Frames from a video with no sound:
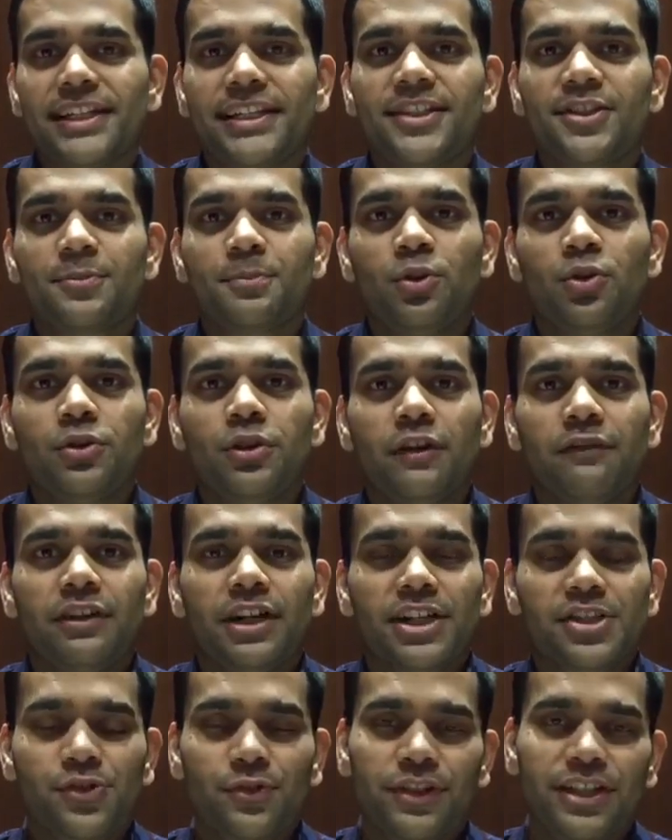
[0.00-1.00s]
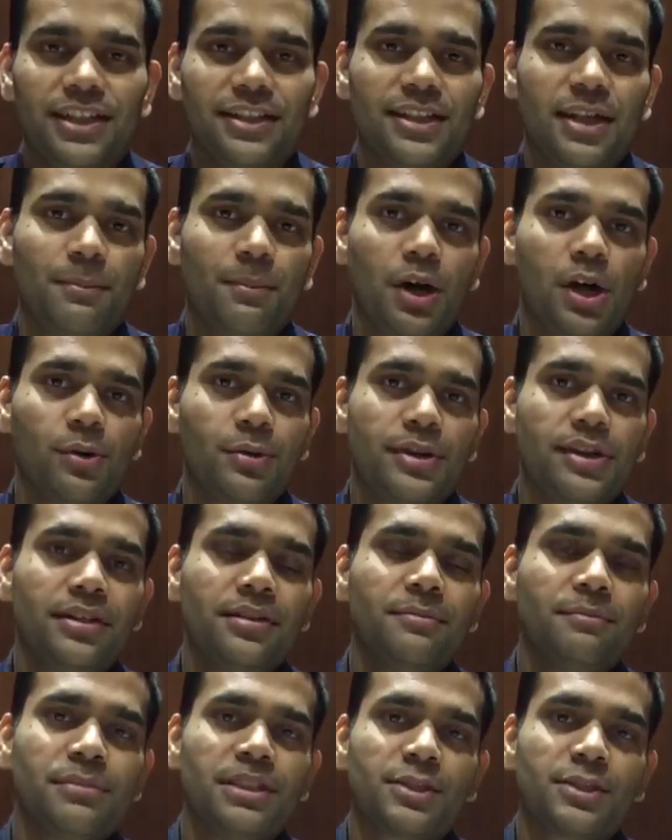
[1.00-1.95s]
teaspoon of Ashwagandha powder